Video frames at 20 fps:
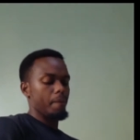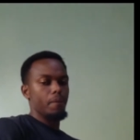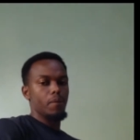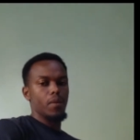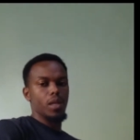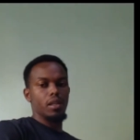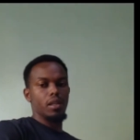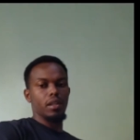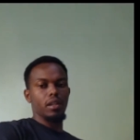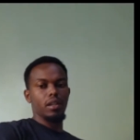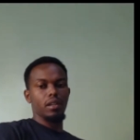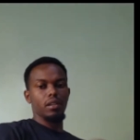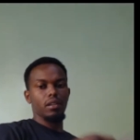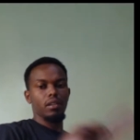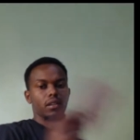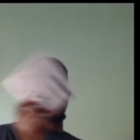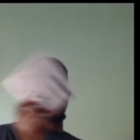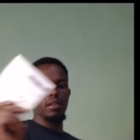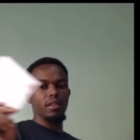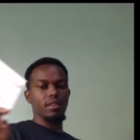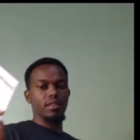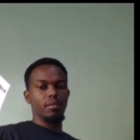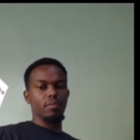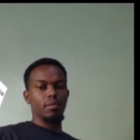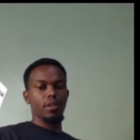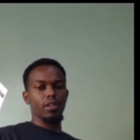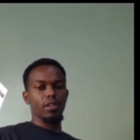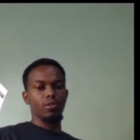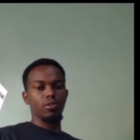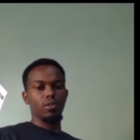Then there's a
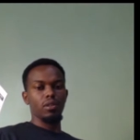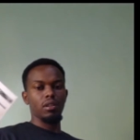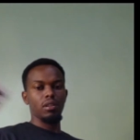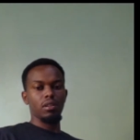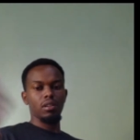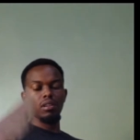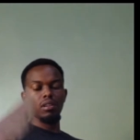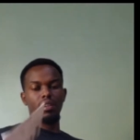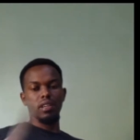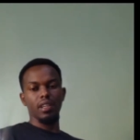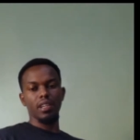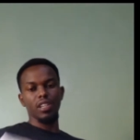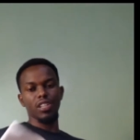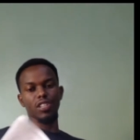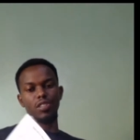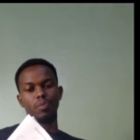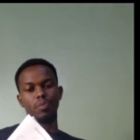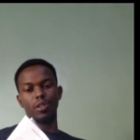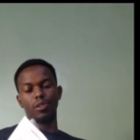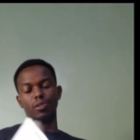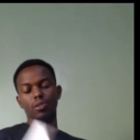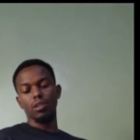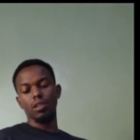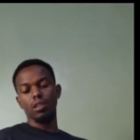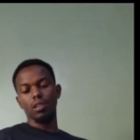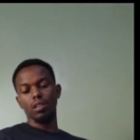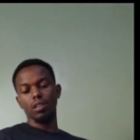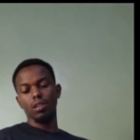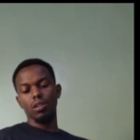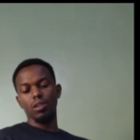manual, English manual,
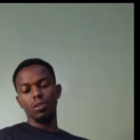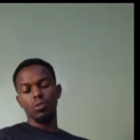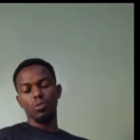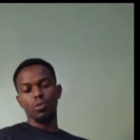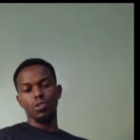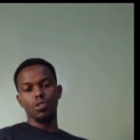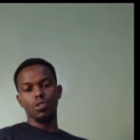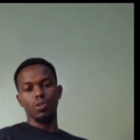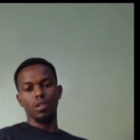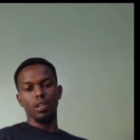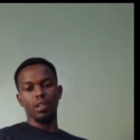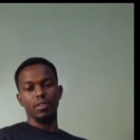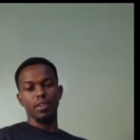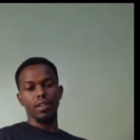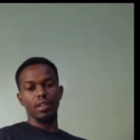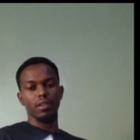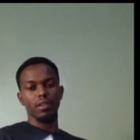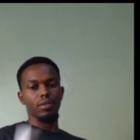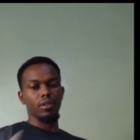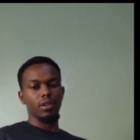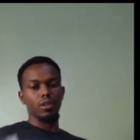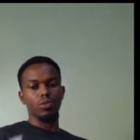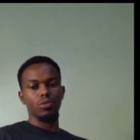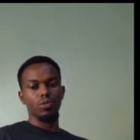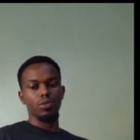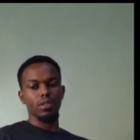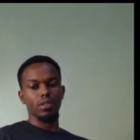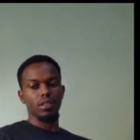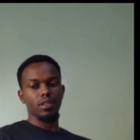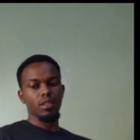which you can read on how to
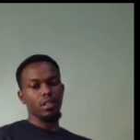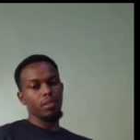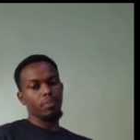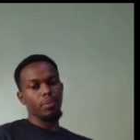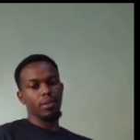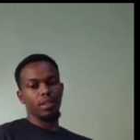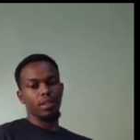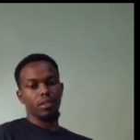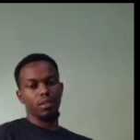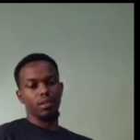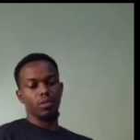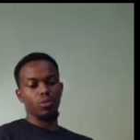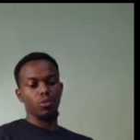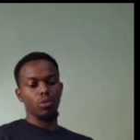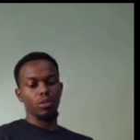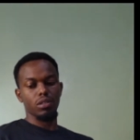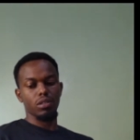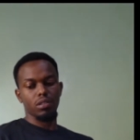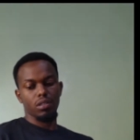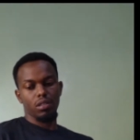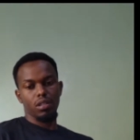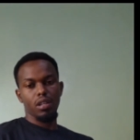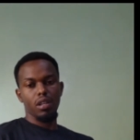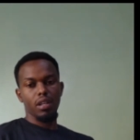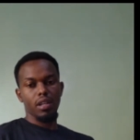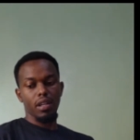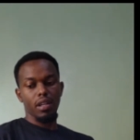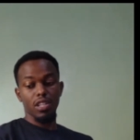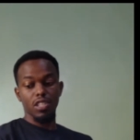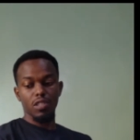set up and what
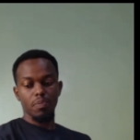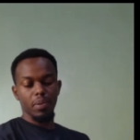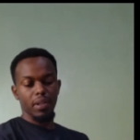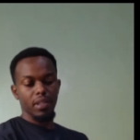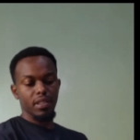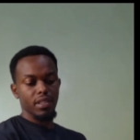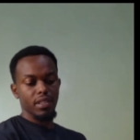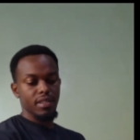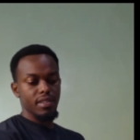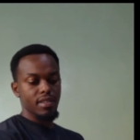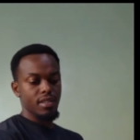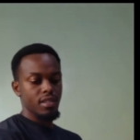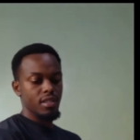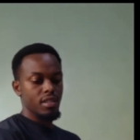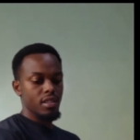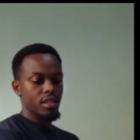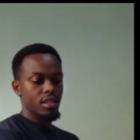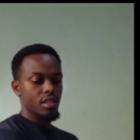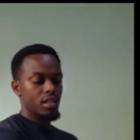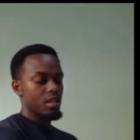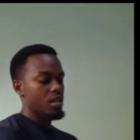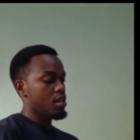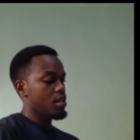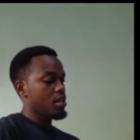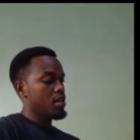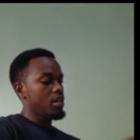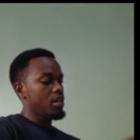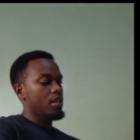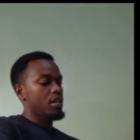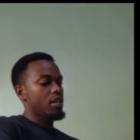each part is.
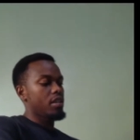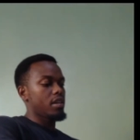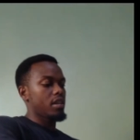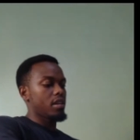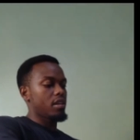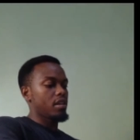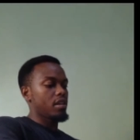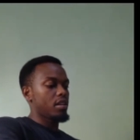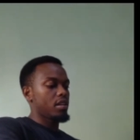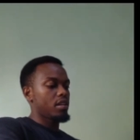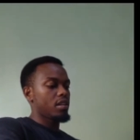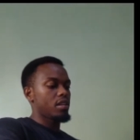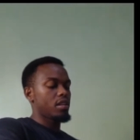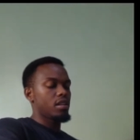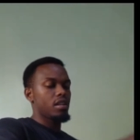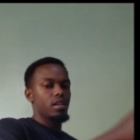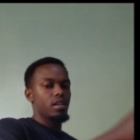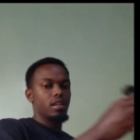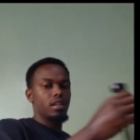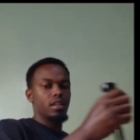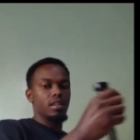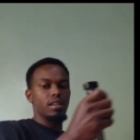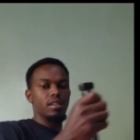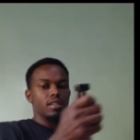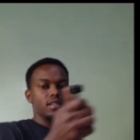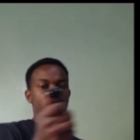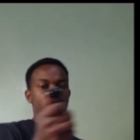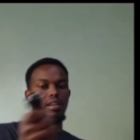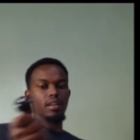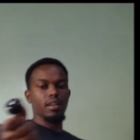Then there's
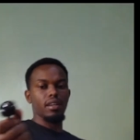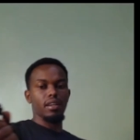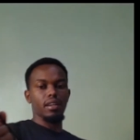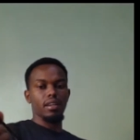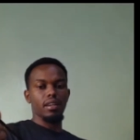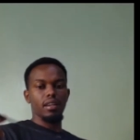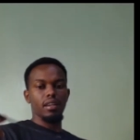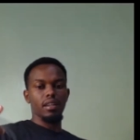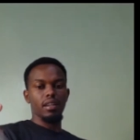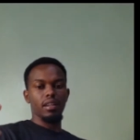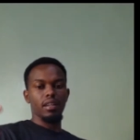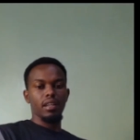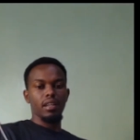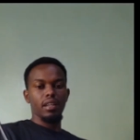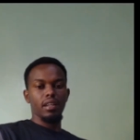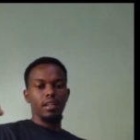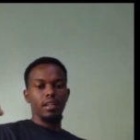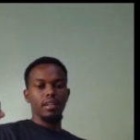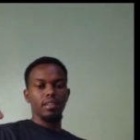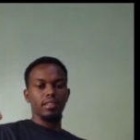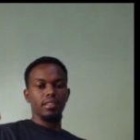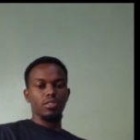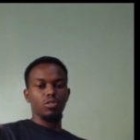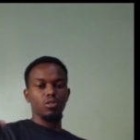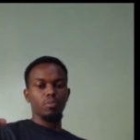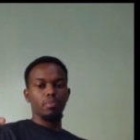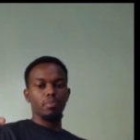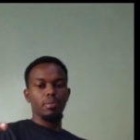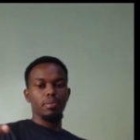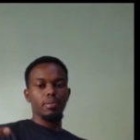the desktop
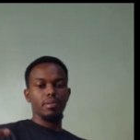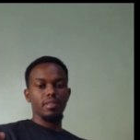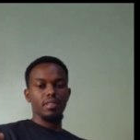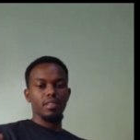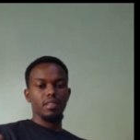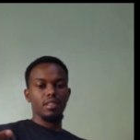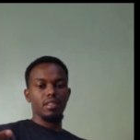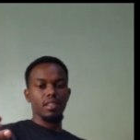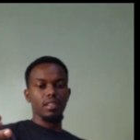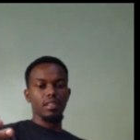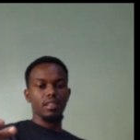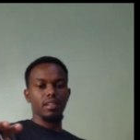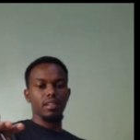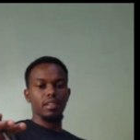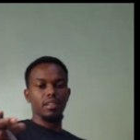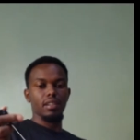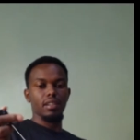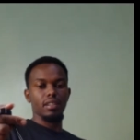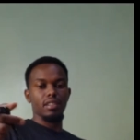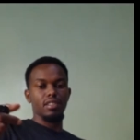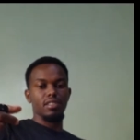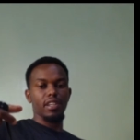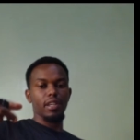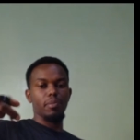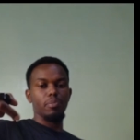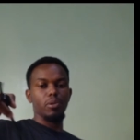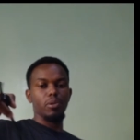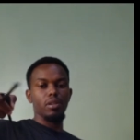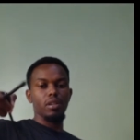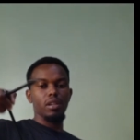
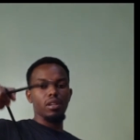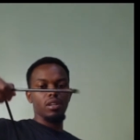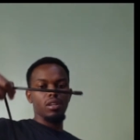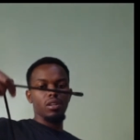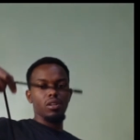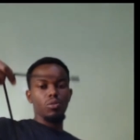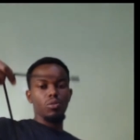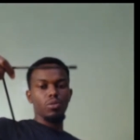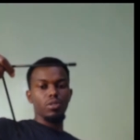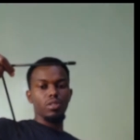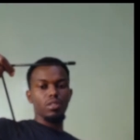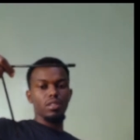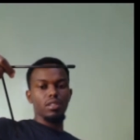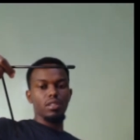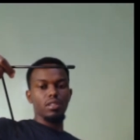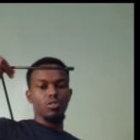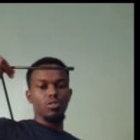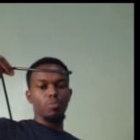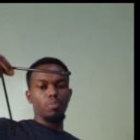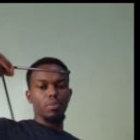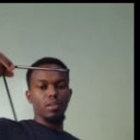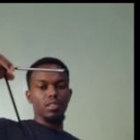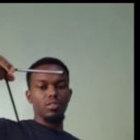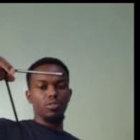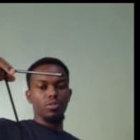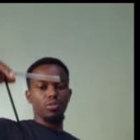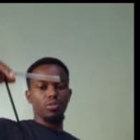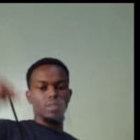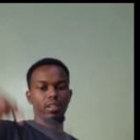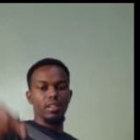tripod, which these you place on
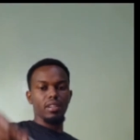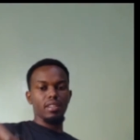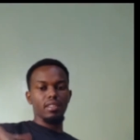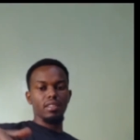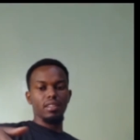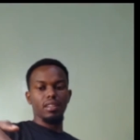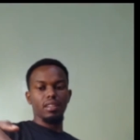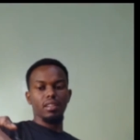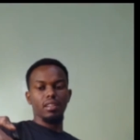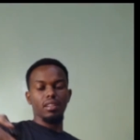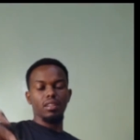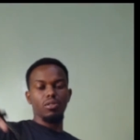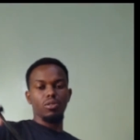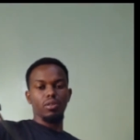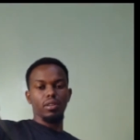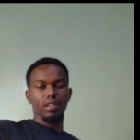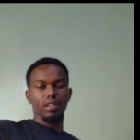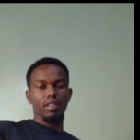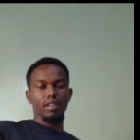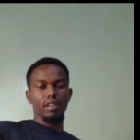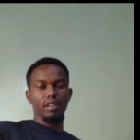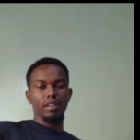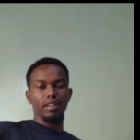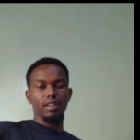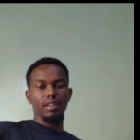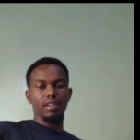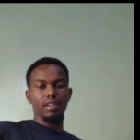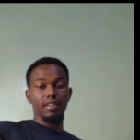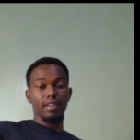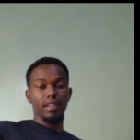your desk and then connect the
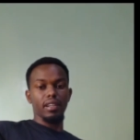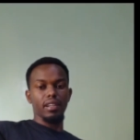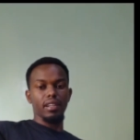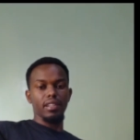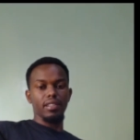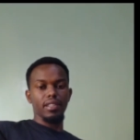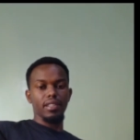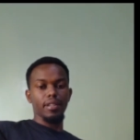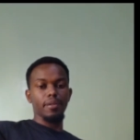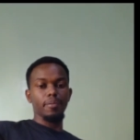ring light here.